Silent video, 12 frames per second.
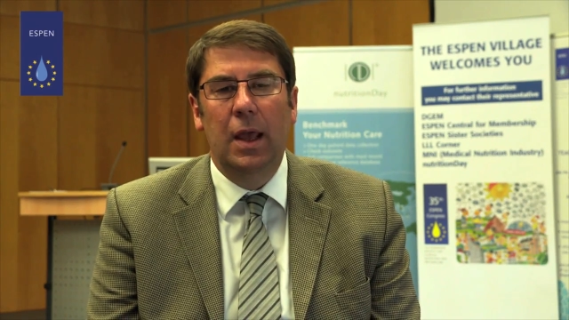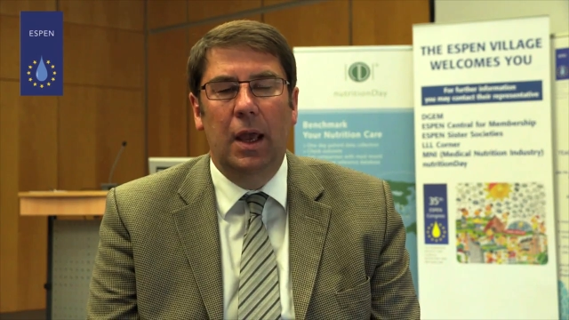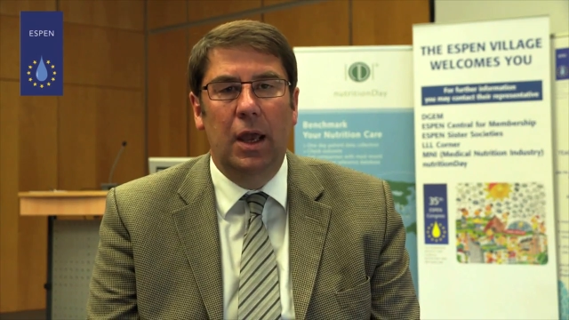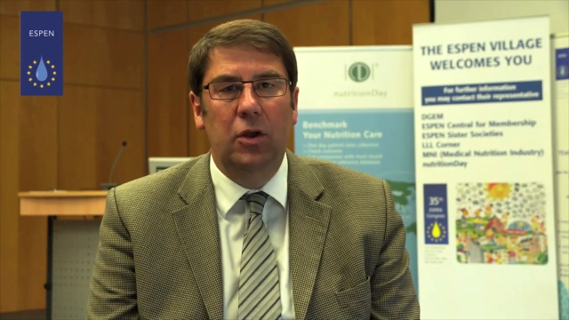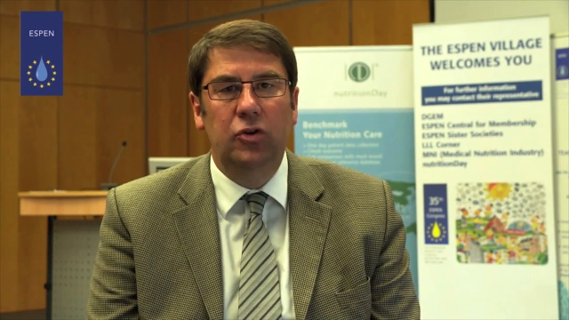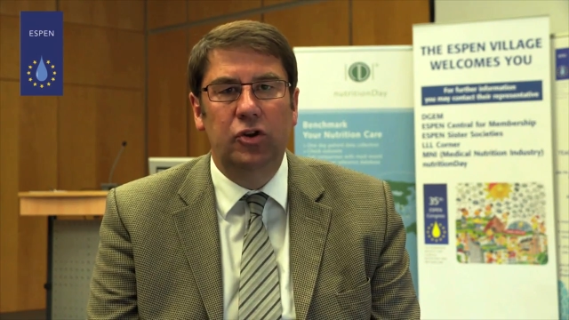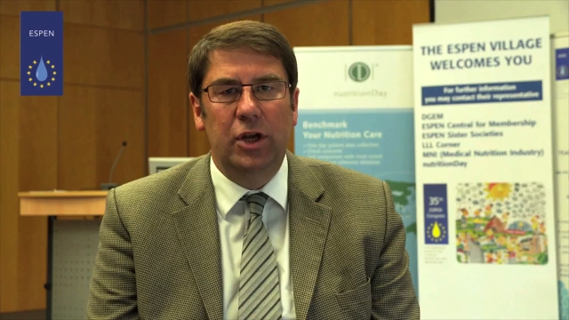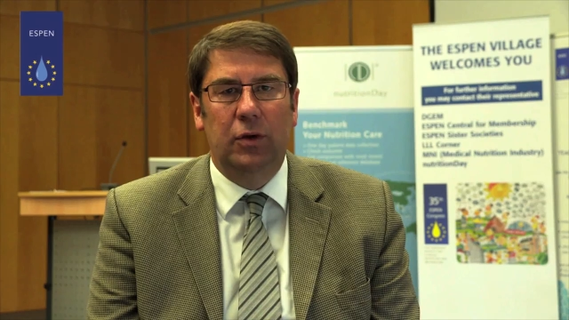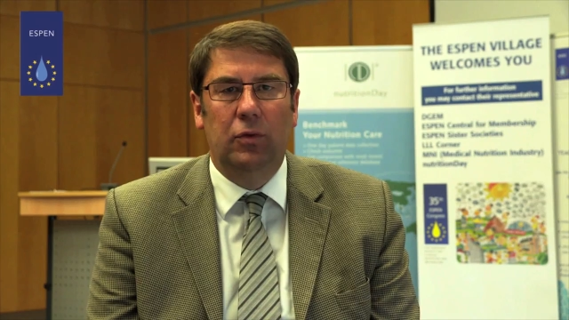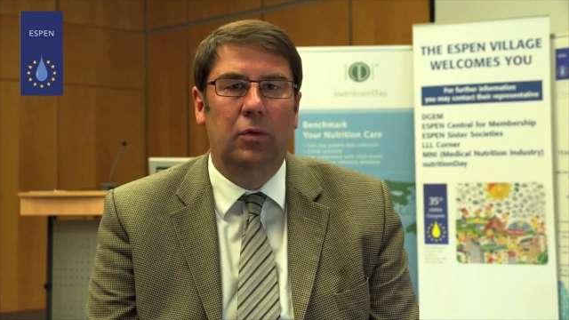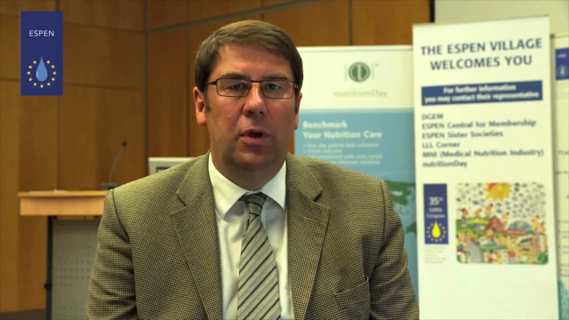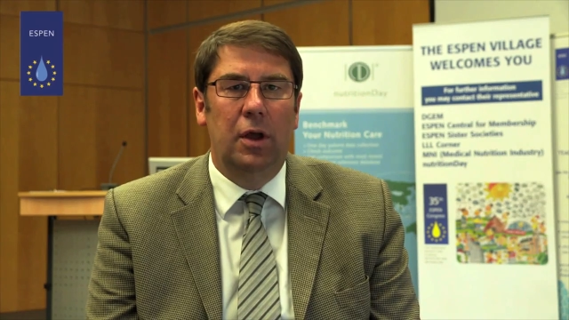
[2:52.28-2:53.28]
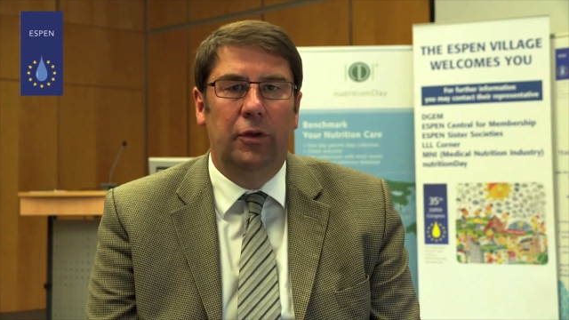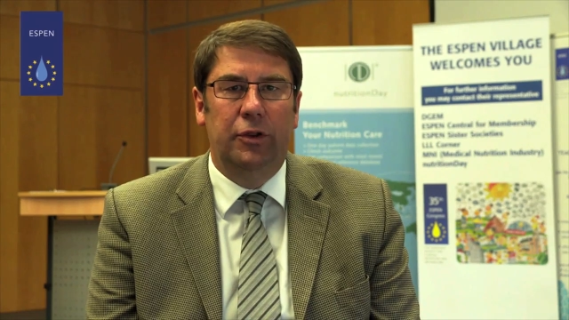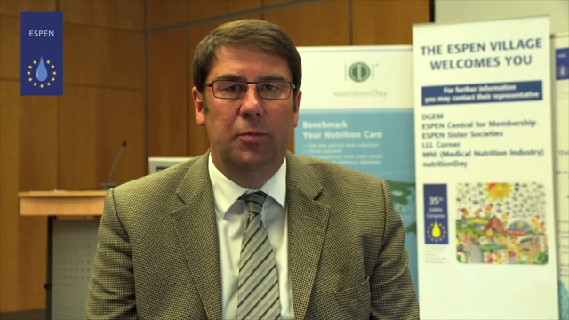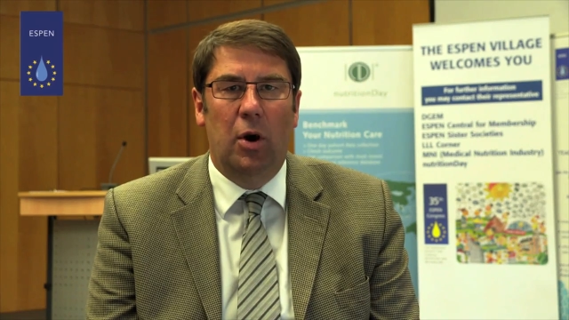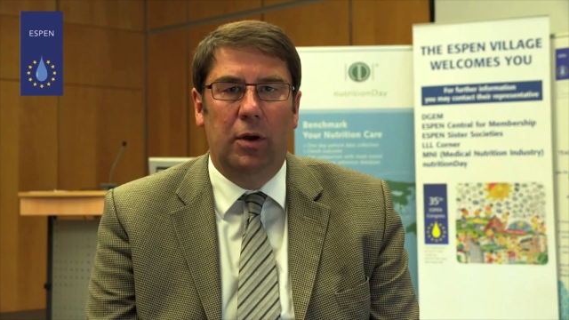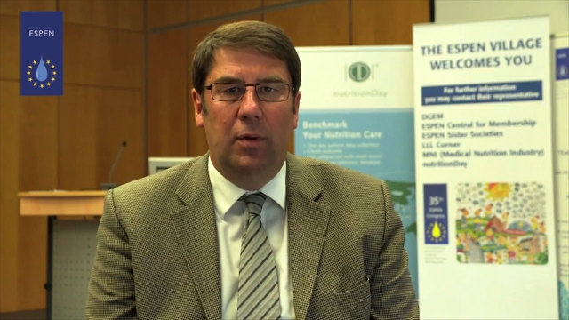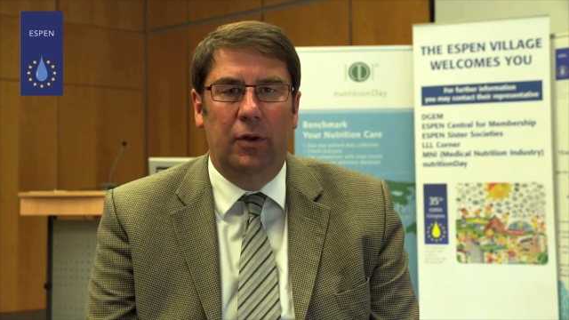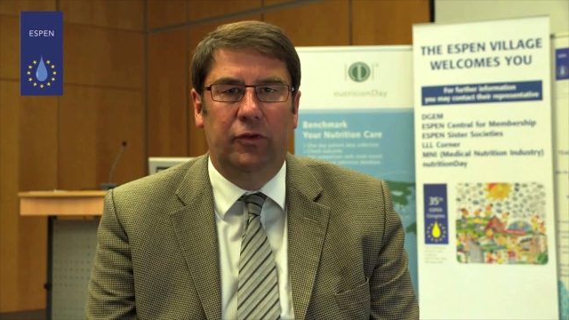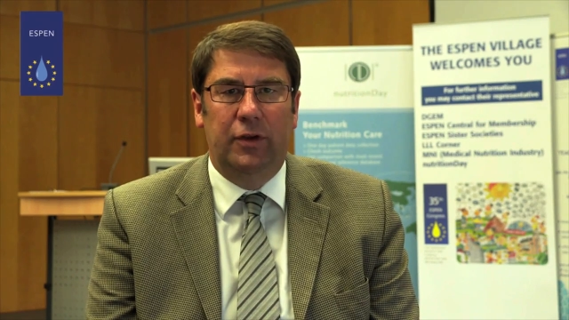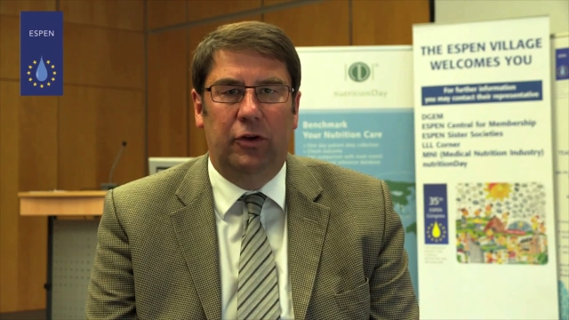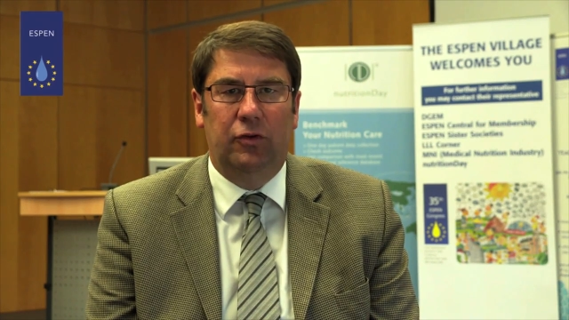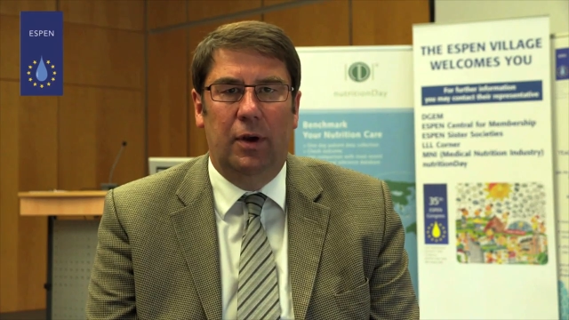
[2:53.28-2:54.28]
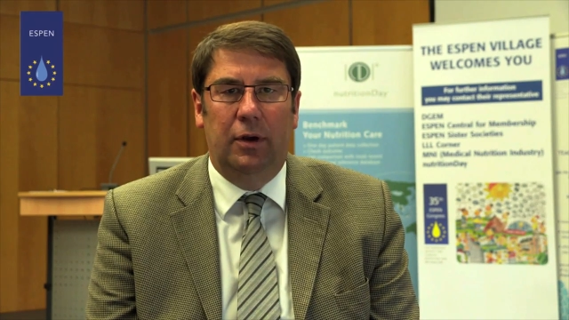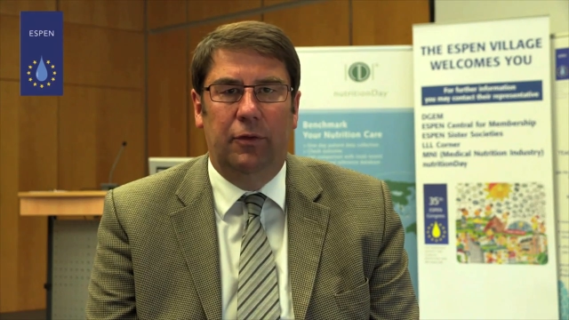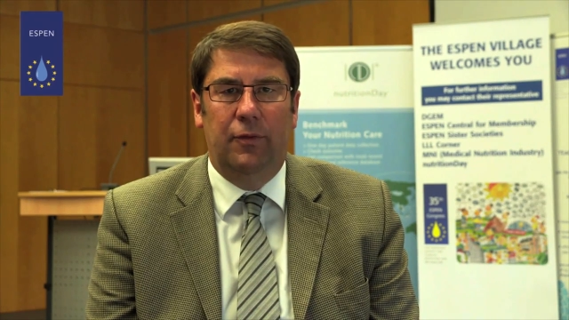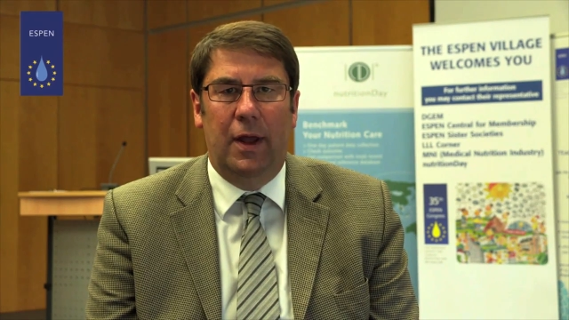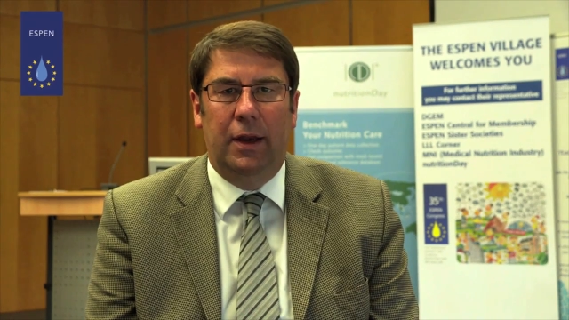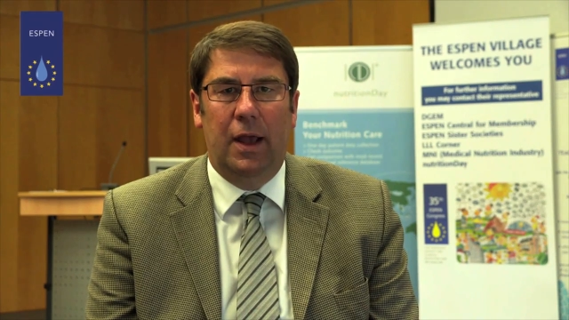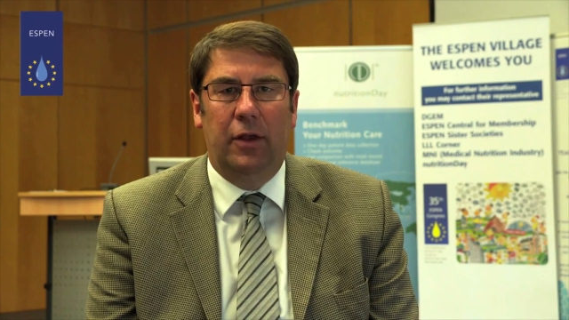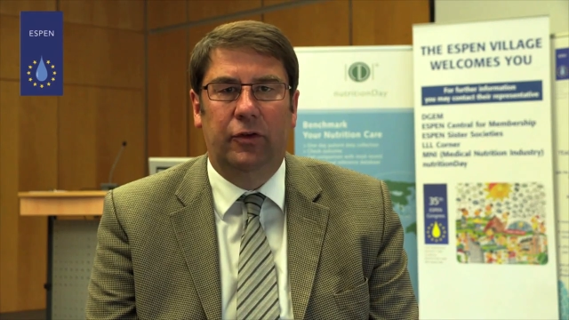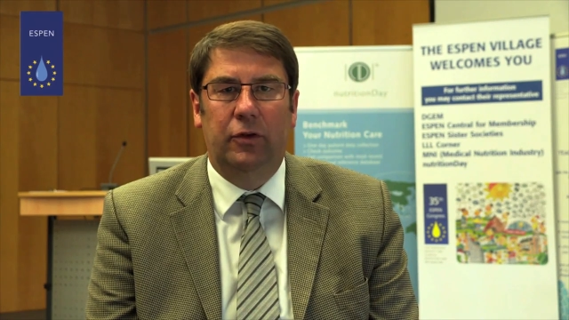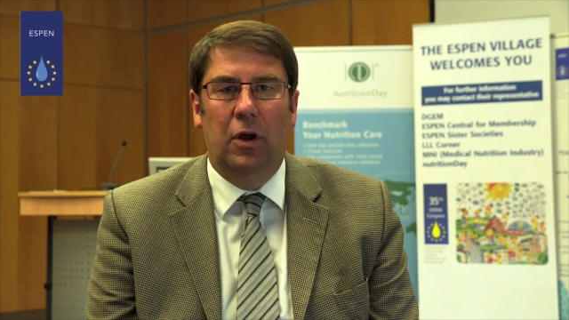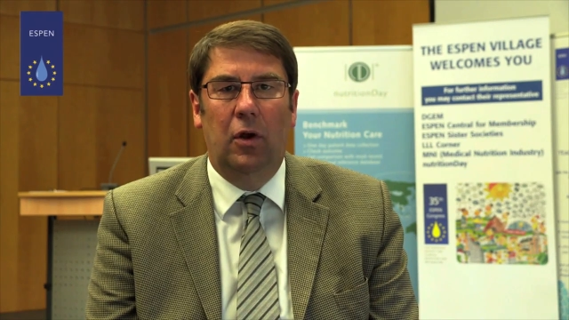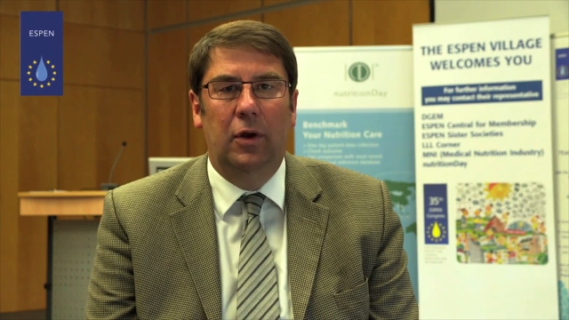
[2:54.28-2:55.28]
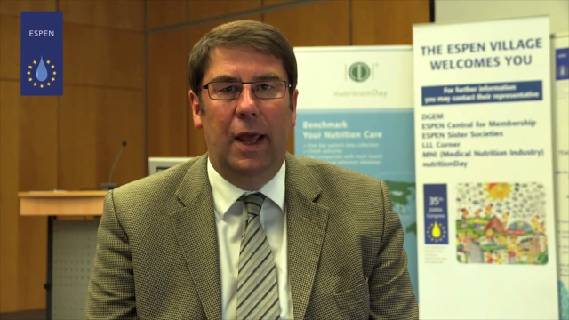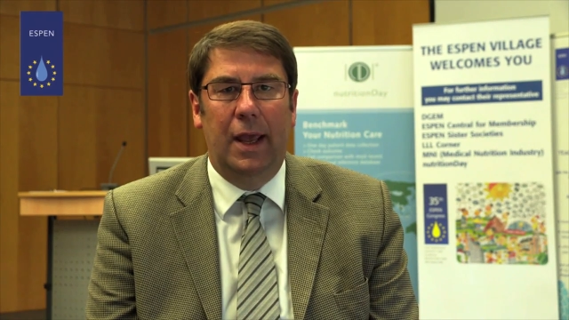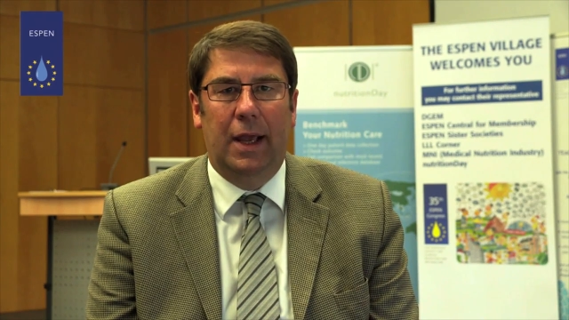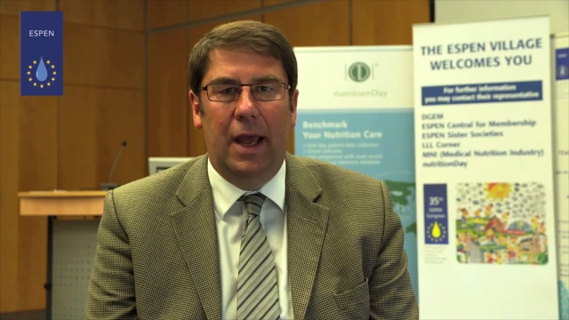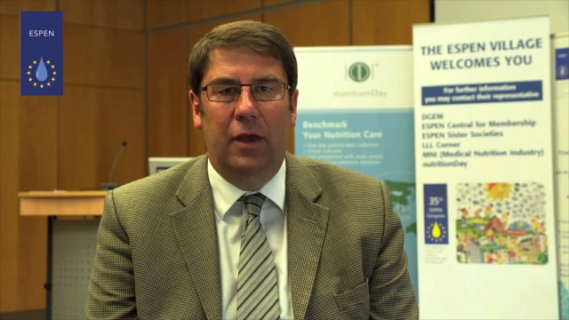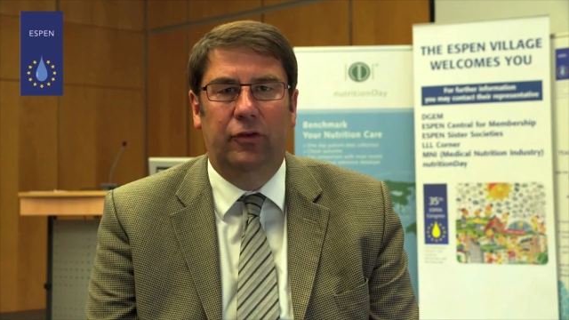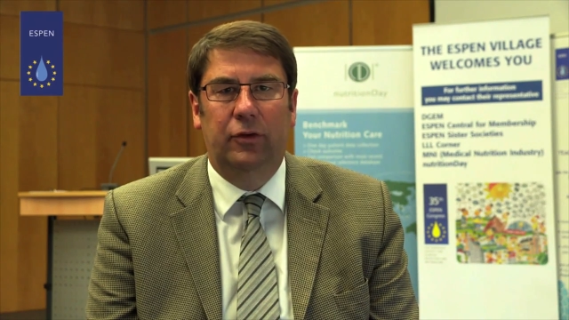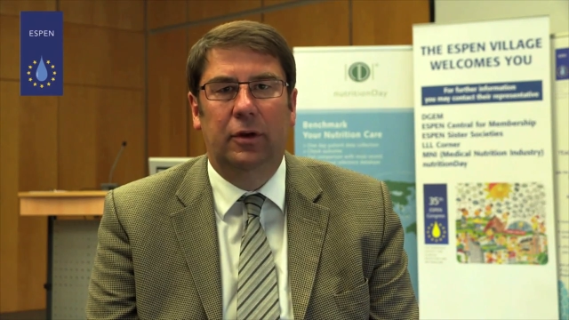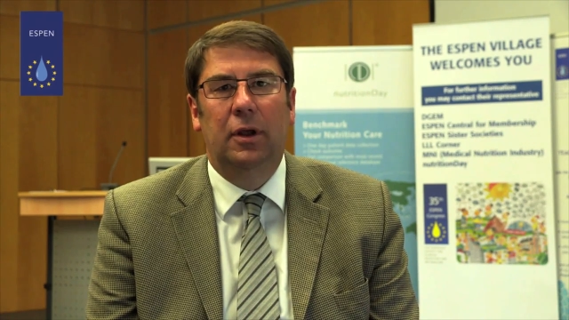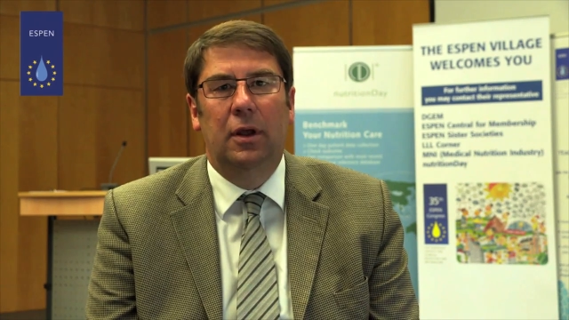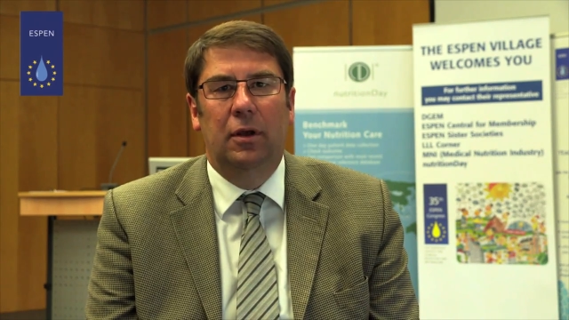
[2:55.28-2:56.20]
In general, the monounsaturated fatty acid, oleic acid,